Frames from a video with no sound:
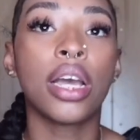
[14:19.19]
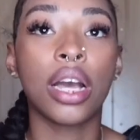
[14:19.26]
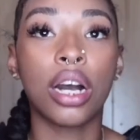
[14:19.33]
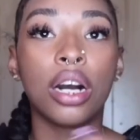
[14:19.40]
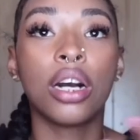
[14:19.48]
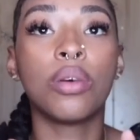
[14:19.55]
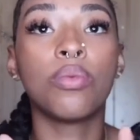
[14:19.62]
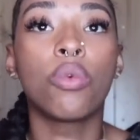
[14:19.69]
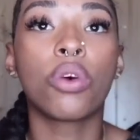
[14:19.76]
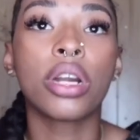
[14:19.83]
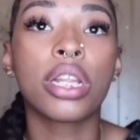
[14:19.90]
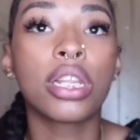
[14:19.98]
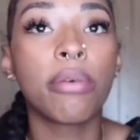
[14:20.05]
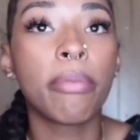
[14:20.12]
um, one
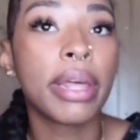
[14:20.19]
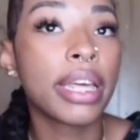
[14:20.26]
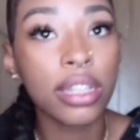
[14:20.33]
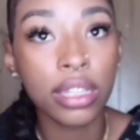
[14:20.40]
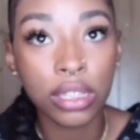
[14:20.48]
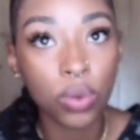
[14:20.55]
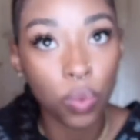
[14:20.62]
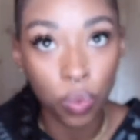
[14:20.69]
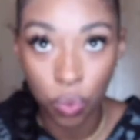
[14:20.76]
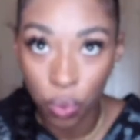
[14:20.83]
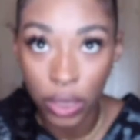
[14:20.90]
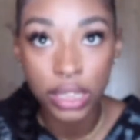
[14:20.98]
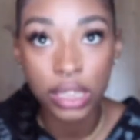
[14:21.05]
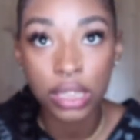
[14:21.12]
of them is
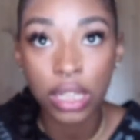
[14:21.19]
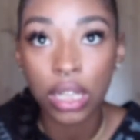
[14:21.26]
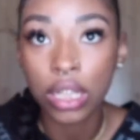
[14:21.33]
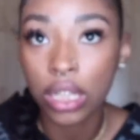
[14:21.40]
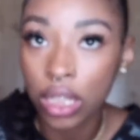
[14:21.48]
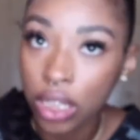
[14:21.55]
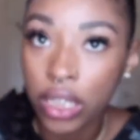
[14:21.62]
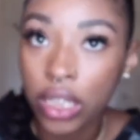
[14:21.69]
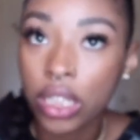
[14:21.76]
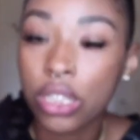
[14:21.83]
What's Good.